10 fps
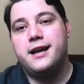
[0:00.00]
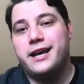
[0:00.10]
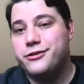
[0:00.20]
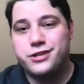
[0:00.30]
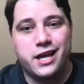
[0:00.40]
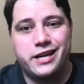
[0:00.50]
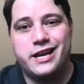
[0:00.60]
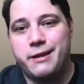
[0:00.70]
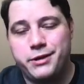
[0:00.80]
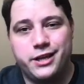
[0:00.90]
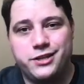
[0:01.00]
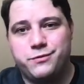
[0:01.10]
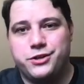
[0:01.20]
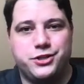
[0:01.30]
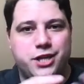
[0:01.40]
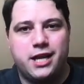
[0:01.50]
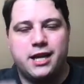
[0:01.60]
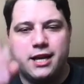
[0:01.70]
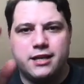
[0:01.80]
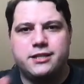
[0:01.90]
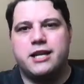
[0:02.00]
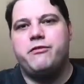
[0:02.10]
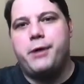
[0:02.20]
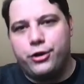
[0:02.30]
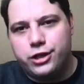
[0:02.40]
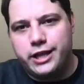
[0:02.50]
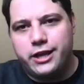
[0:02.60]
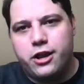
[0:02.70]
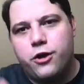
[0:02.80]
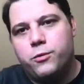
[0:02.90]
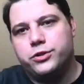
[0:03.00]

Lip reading: I know it's kind of nebulous. When you see stuff about clean code,